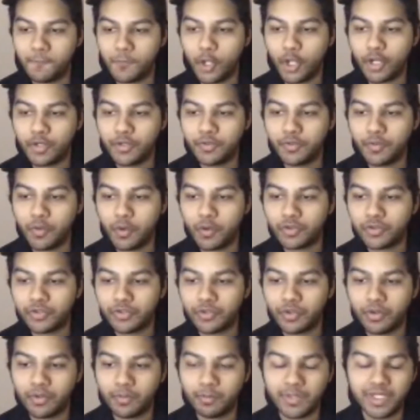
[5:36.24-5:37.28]
Not to
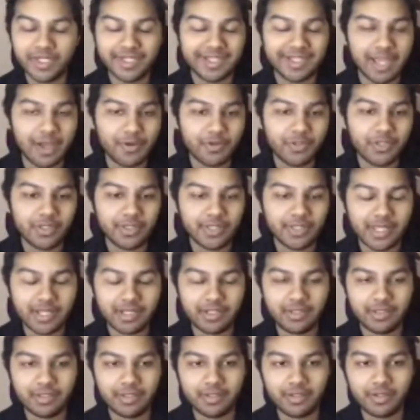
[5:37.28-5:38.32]
also miss out that
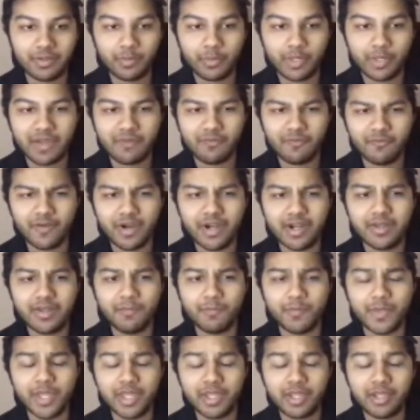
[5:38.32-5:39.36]
we have a very
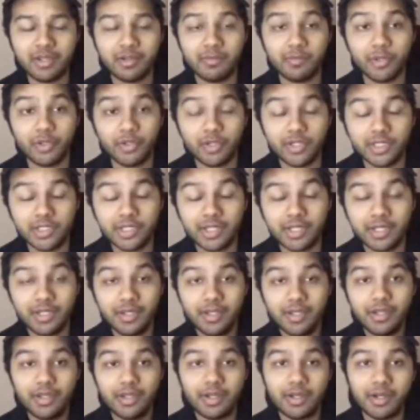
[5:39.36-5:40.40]
big community.
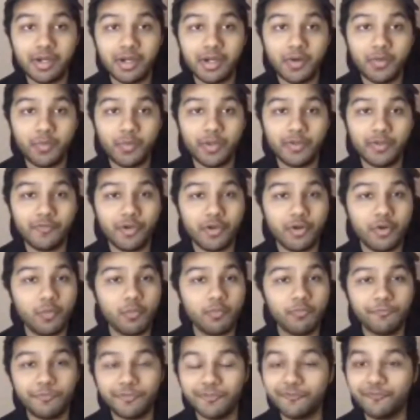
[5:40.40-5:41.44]
We've got
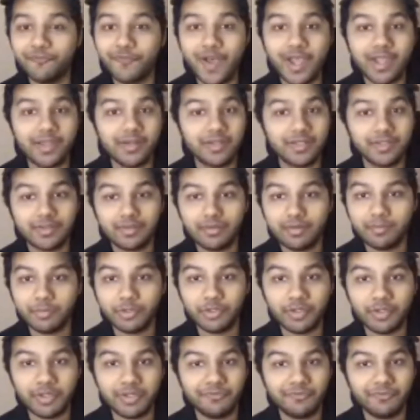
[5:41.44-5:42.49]
the finest
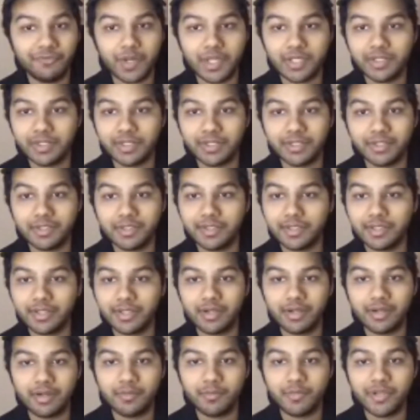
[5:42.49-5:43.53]
crypto influencers
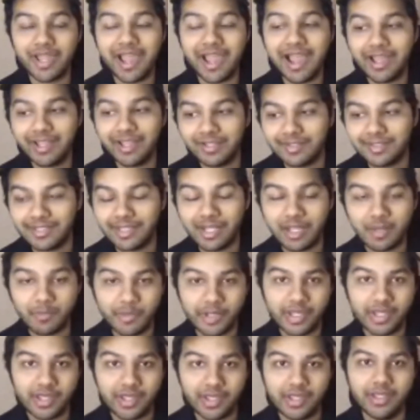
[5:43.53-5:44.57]
behind
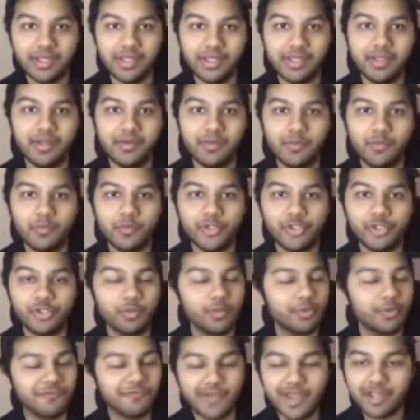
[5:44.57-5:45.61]
Zalapay.ae, which you
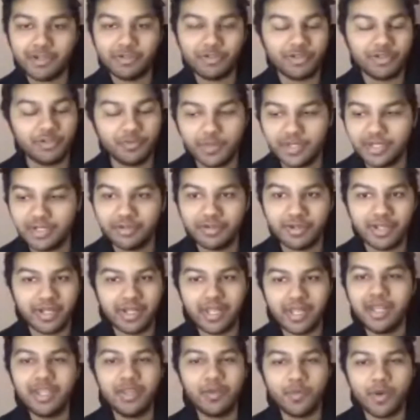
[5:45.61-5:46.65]
would find on Twitter and
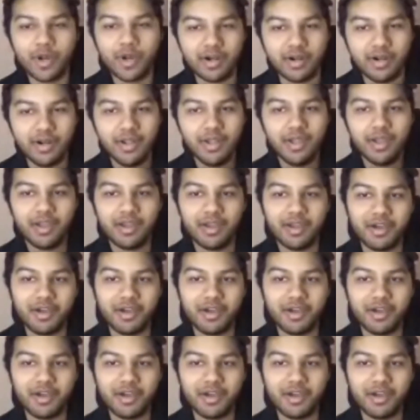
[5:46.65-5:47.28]
anywhere.